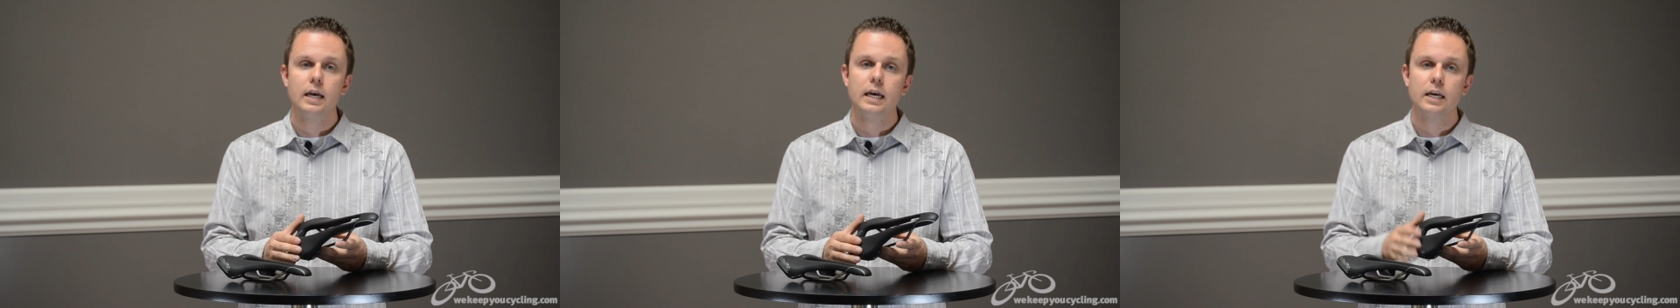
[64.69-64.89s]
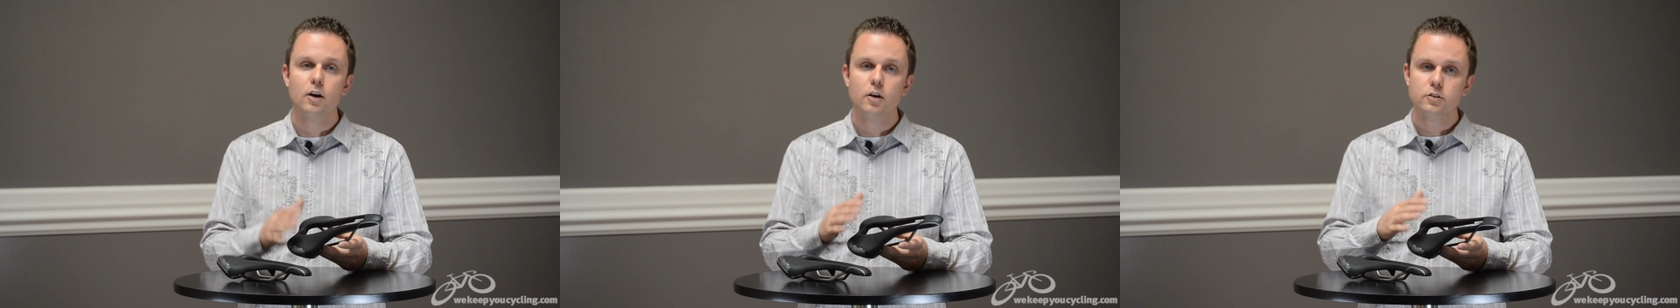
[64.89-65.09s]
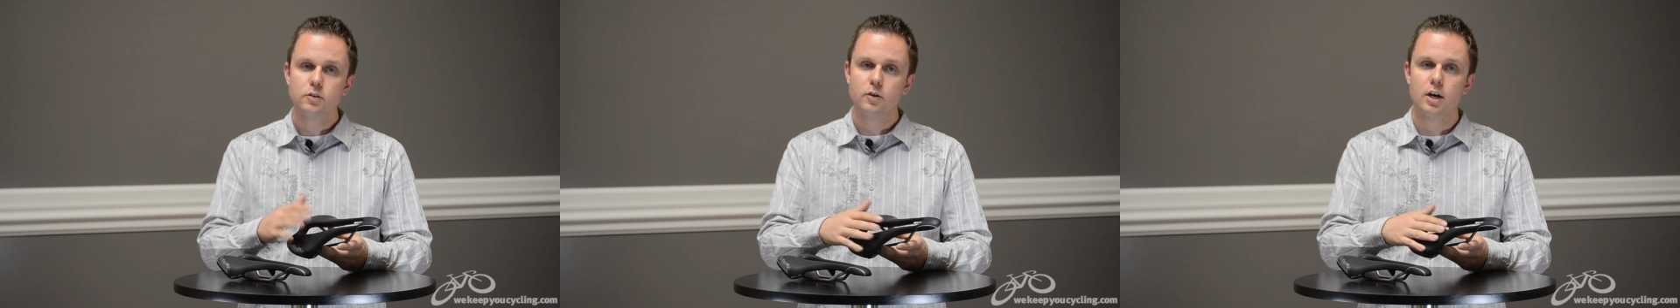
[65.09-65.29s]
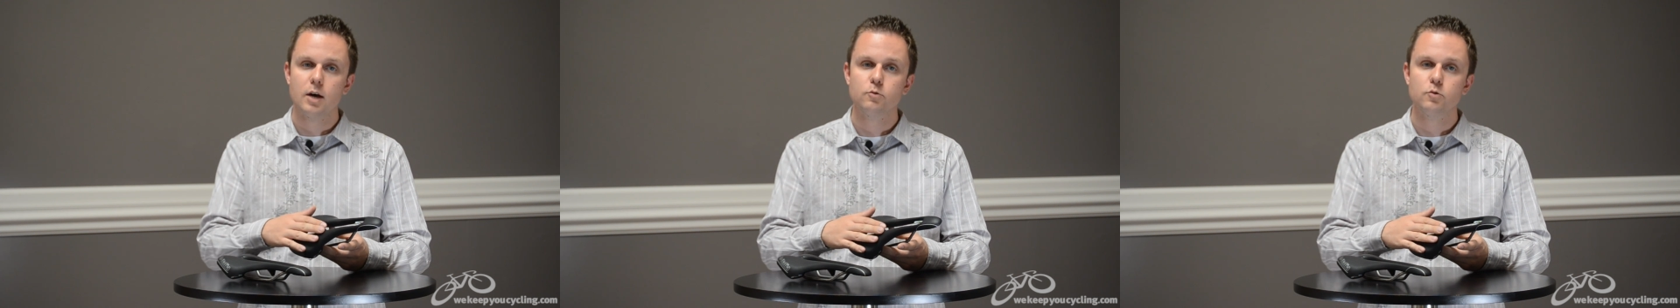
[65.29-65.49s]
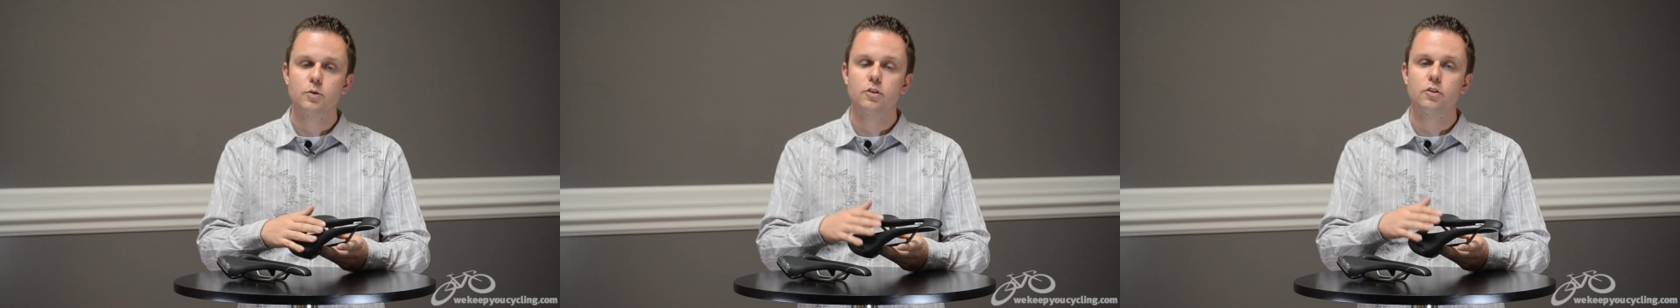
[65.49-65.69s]
It also
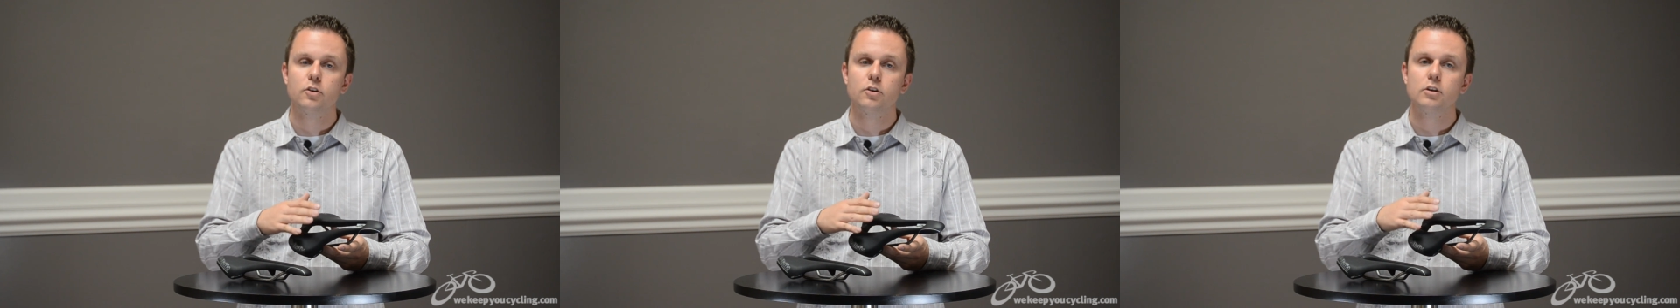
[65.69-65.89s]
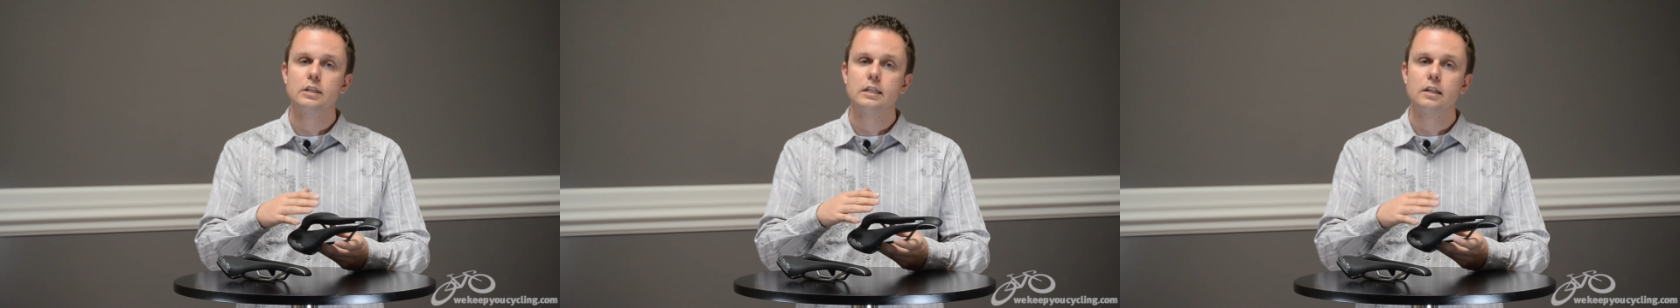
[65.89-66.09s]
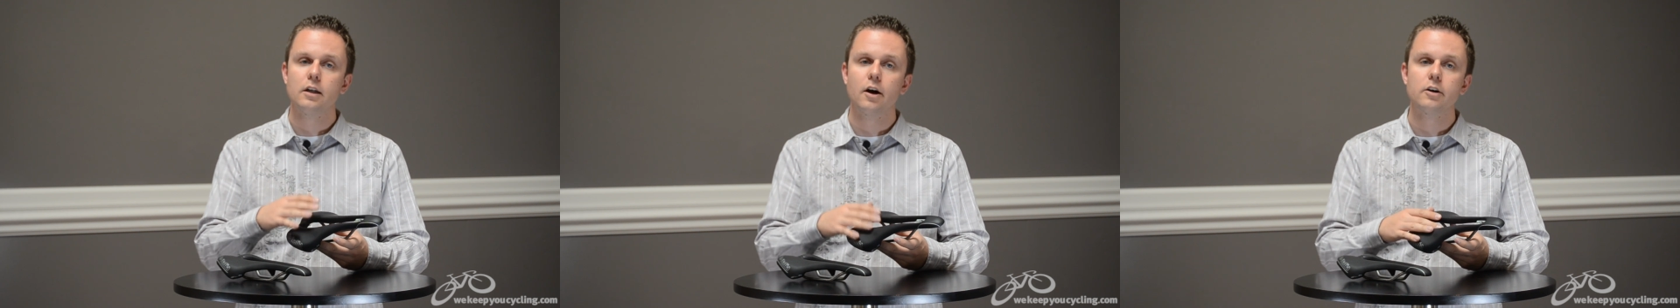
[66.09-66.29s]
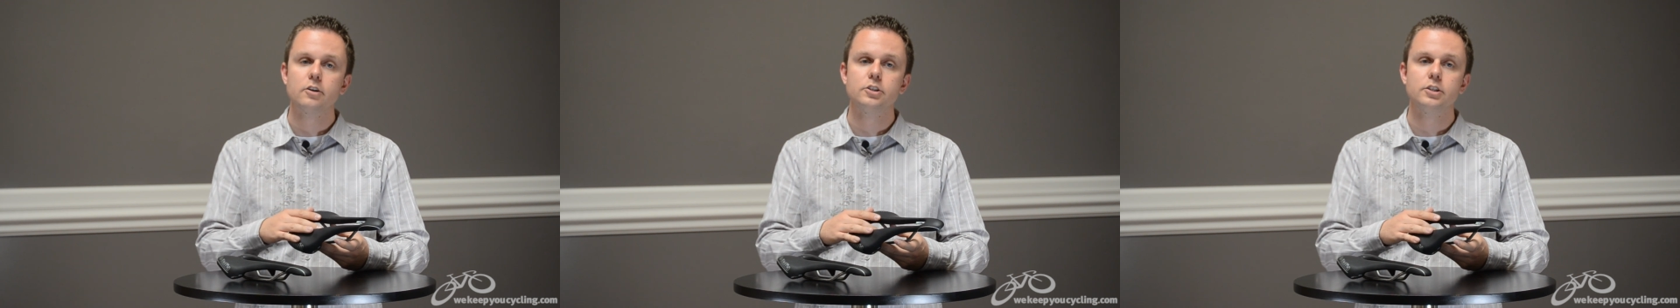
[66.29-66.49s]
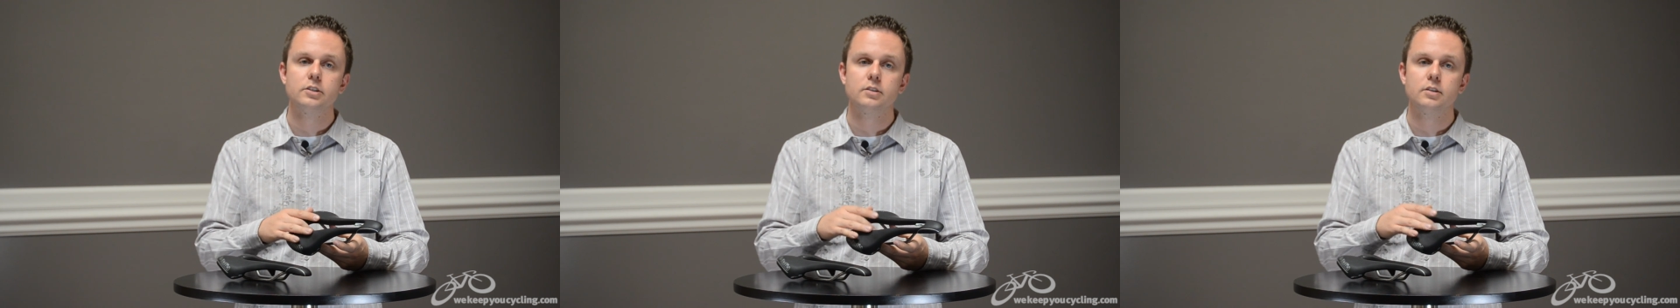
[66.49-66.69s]
comes with their
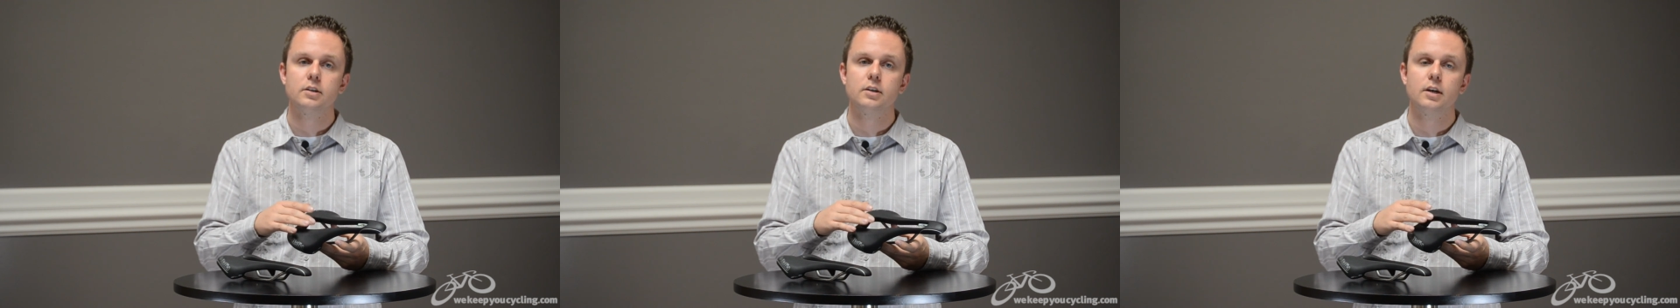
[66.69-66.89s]
largest